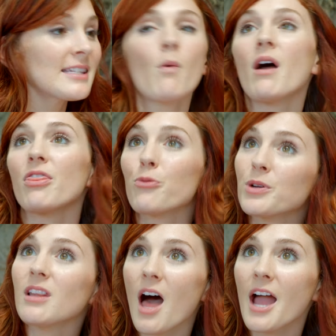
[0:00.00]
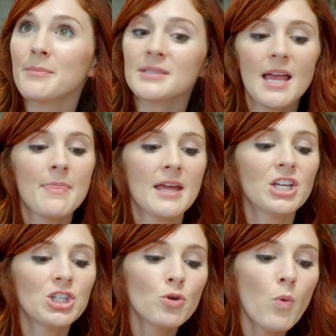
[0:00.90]
I want 3 limes, and then
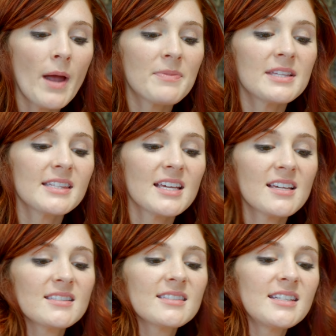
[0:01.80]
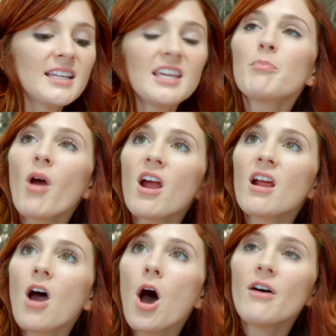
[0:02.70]
can you wipe this like sticky
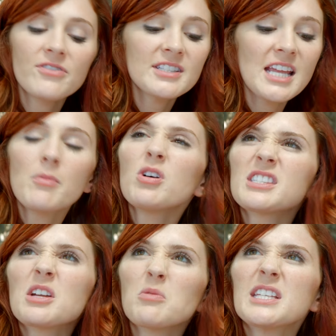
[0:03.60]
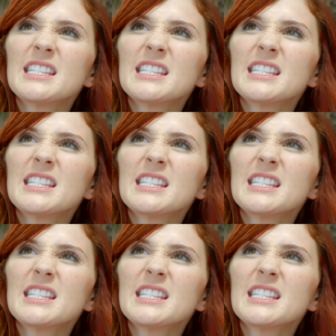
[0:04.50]
part off the table? It's like really